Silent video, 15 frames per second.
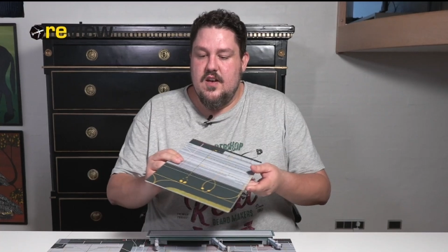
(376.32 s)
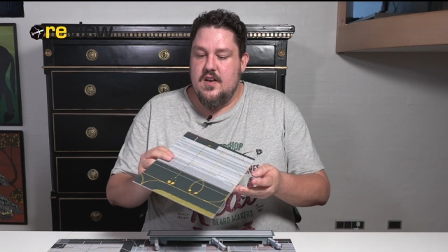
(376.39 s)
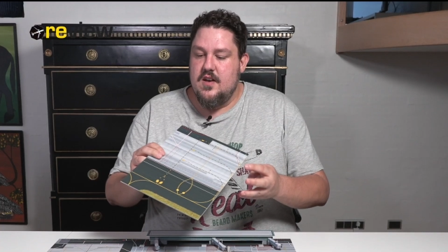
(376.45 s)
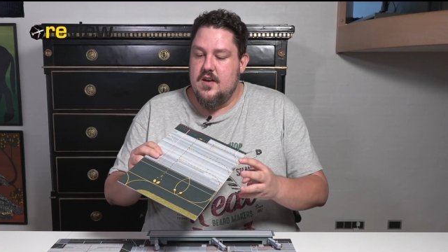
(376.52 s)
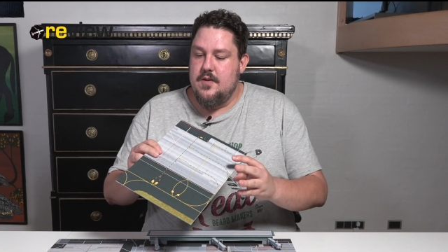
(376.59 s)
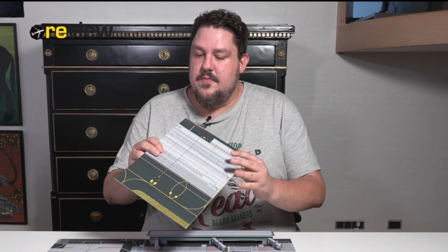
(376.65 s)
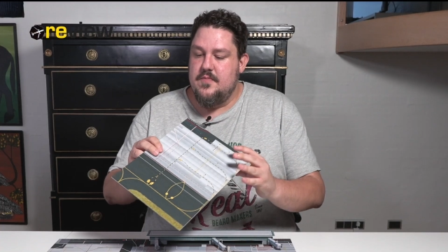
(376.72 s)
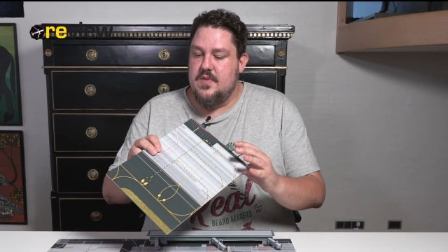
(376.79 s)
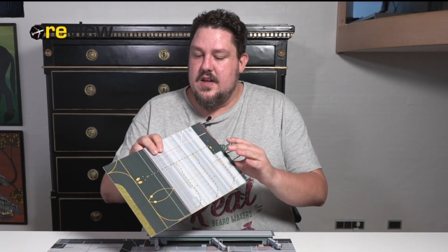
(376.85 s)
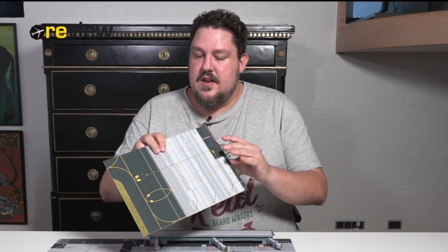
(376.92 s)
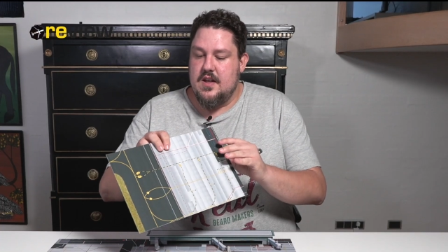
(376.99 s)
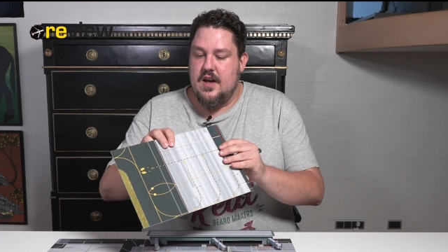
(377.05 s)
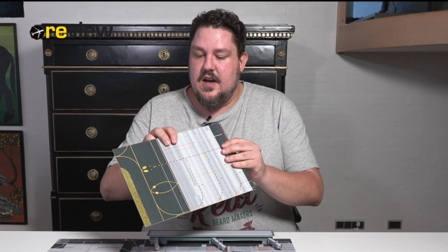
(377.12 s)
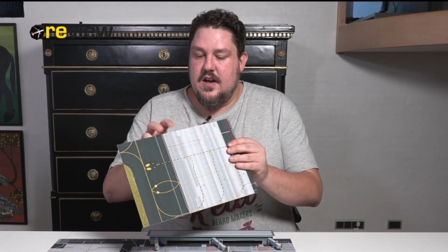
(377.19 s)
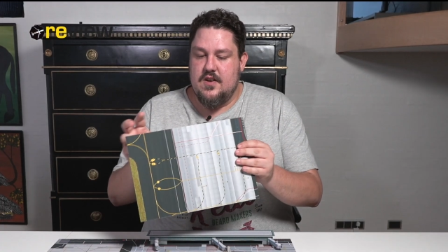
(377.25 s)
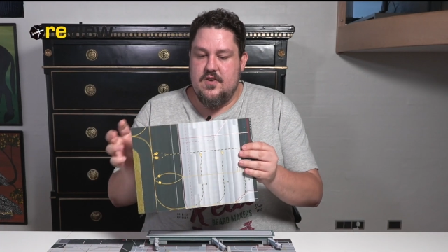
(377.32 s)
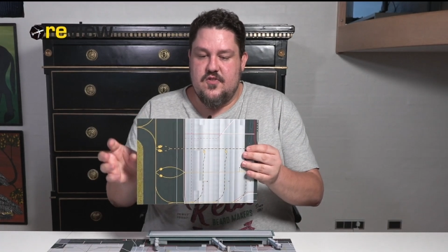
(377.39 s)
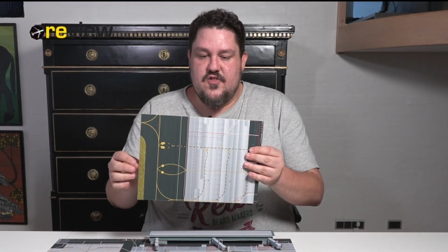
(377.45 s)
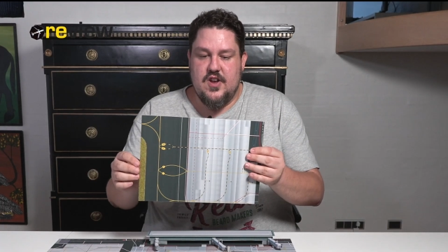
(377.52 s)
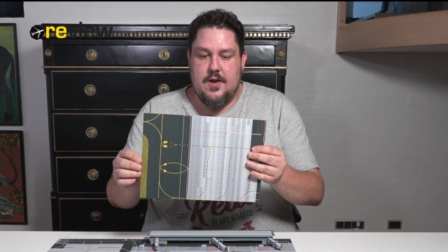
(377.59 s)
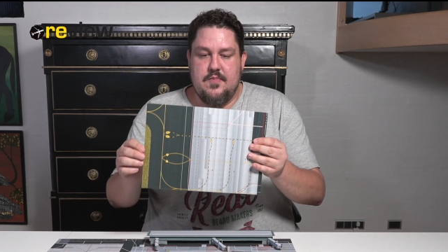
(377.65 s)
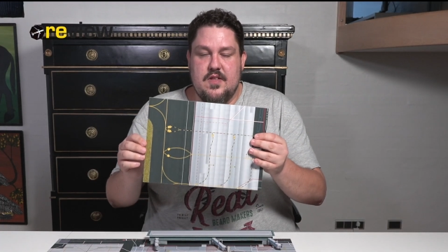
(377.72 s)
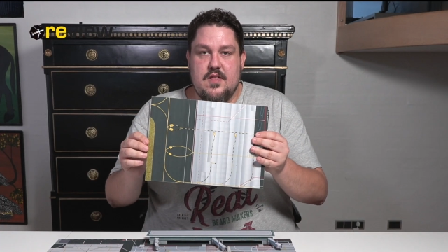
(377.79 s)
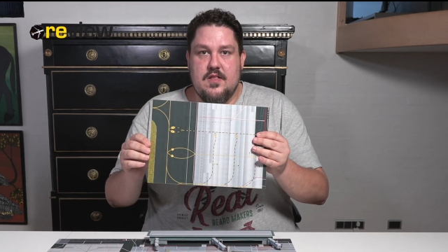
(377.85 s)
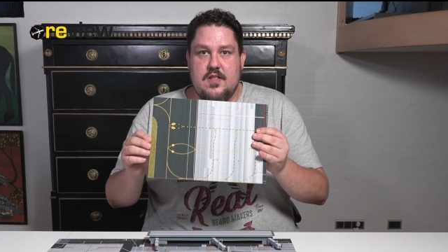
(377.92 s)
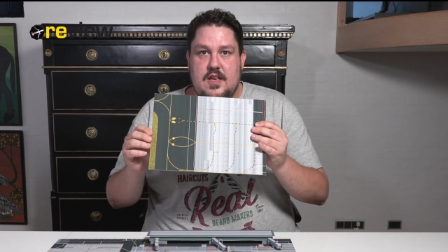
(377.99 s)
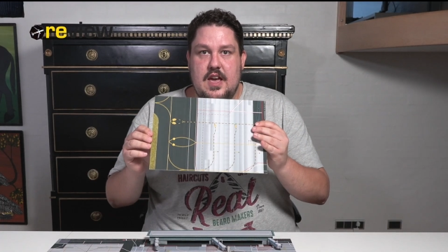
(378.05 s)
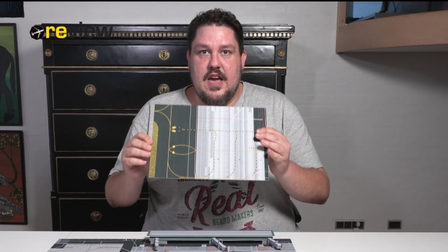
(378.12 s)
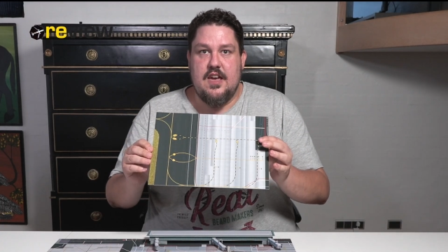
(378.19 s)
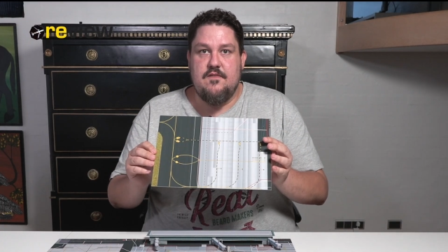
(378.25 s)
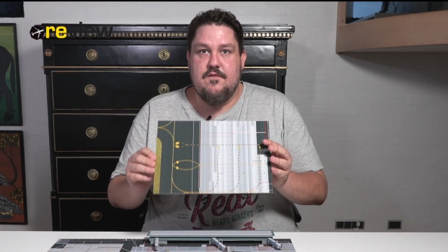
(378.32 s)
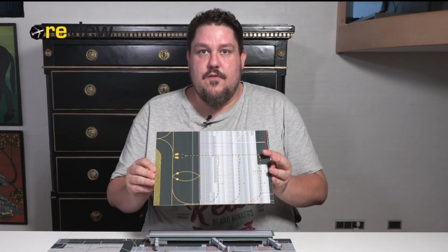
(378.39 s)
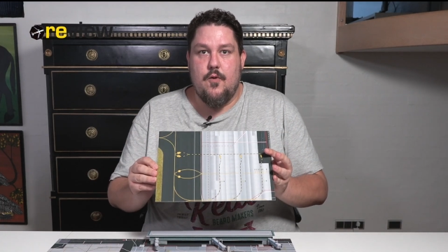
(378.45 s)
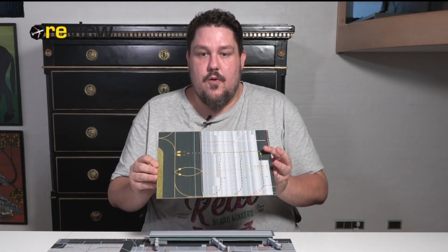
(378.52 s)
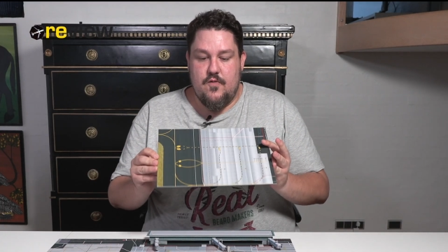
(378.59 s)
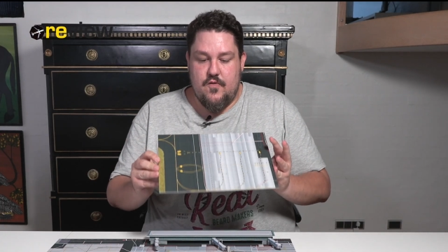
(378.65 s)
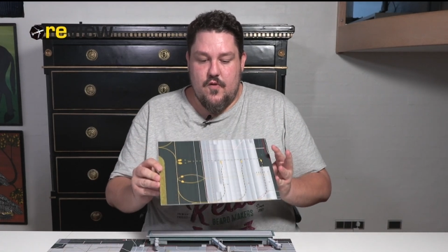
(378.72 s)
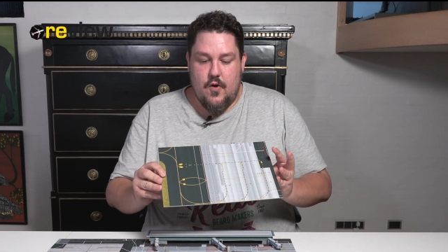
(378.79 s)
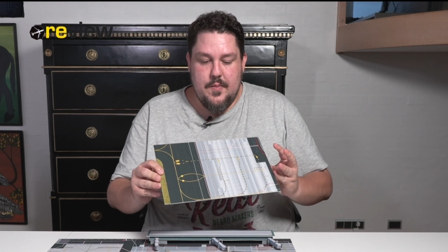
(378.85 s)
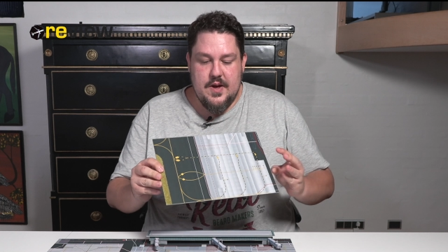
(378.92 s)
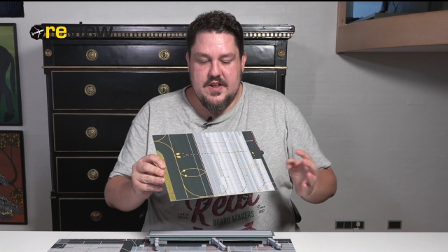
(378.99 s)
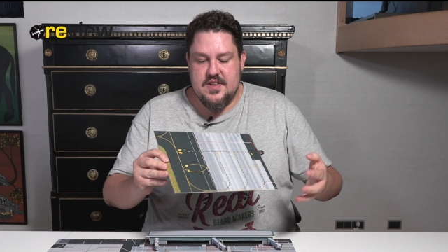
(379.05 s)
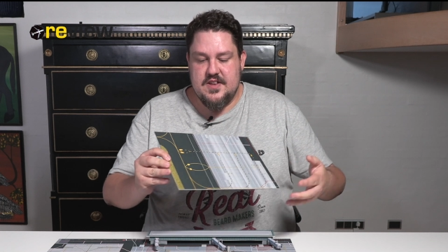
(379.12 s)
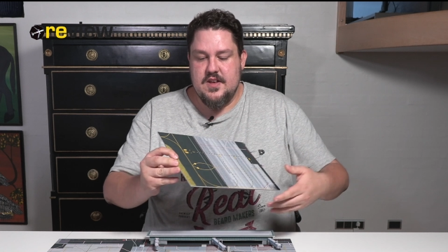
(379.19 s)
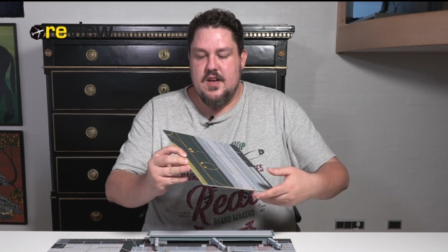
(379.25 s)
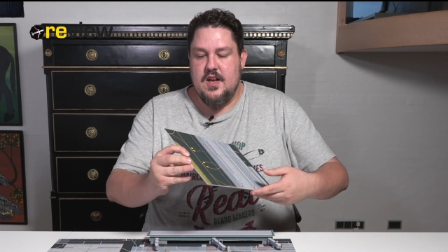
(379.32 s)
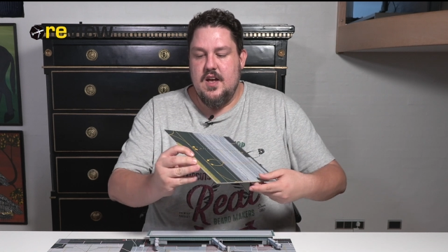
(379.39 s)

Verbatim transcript: that are shaped in the A4 format.